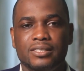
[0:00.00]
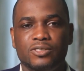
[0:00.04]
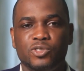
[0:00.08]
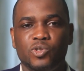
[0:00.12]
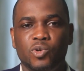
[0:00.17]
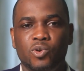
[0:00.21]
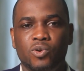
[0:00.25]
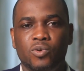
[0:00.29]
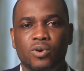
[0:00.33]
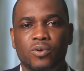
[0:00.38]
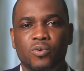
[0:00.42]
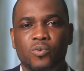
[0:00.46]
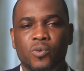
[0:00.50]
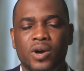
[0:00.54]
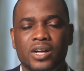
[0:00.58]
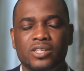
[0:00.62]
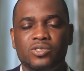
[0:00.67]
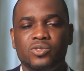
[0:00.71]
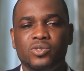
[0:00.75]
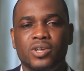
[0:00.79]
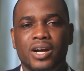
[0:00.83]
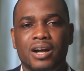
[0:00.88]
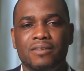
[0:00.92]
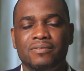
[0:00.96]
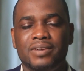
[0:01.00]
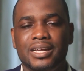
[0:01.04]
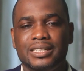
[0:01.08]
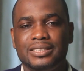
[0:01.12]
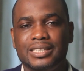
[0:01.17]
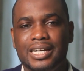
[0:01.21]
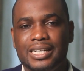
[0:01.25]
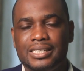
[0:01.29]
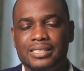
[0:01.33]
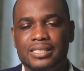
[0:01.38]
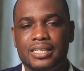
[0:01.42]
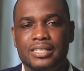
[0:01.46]
So once you have that
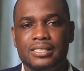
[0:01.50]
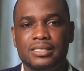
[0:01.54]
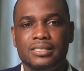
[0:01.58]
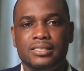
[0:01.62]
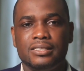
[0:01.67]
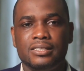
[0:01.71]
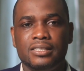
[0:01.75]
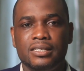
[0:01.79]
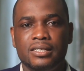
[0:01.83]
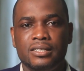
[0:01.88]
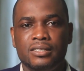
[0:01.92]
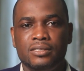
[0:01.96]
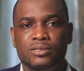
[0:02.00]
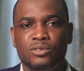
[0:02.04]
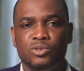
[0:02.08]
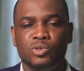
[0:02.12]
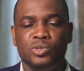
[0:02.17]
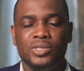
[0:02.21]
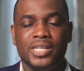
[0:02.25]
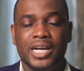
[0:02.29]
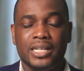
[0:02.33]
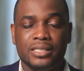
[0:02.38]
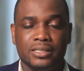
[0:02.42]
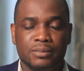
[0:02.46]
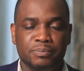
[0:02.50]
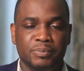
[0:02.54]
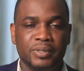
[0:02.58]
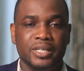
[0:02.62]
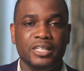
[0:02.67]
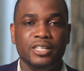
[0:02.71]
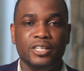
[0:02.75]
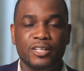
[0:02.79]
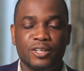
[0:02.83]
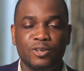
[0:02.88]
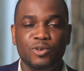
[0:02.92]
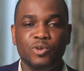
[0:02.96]
access to that
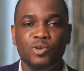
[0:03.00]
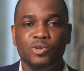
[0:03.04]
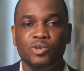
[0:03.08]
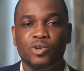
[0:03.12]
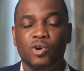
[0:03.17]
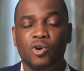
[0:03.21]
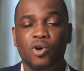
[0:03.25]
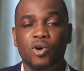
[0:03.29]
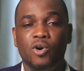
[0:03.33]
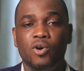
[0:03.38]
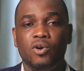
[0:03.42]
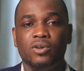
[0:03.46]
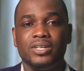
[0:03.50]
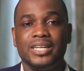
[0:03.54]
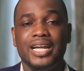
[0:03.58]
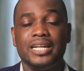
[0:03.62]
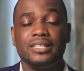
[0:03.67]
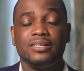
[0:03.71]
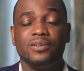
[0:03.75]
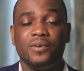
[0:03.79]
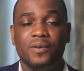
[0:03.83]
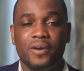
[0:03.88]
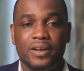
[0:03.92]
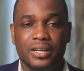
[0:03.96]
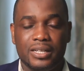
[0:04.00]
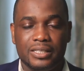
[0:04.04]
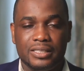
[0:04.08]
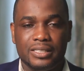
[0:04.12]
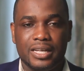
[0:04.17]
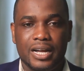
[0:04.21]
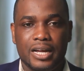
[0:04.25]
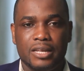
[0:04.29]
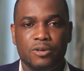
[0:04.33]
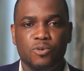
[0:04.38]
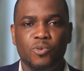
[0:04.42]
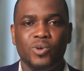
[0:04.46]
payday loan or that credit
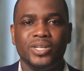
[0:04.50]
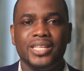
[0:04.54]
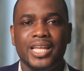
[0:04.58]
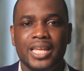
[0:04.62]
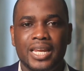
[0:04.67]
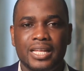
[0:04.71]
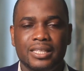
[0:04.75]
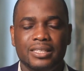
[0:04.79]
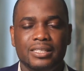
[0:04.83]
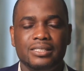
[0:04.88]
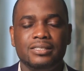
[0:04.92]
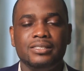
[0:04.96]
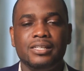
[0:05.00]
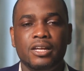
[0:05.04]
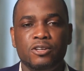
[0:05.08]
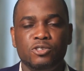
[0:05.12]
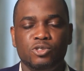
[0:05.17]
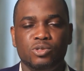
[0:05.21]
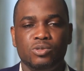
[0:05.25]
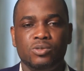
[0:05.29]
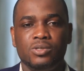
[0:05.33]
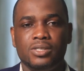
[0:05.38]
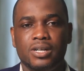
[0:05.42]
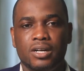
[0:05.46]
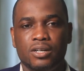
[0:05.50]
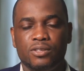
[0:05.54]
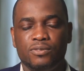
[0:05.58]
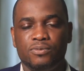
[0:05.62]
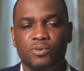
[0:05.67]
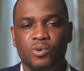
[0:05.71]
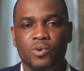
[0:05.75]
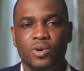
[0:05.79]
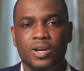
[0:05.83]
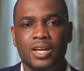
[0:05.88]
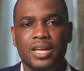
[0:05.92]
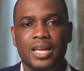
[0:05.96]
card, what are the things that you should look out
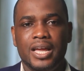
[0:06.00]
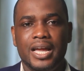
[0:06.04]
for?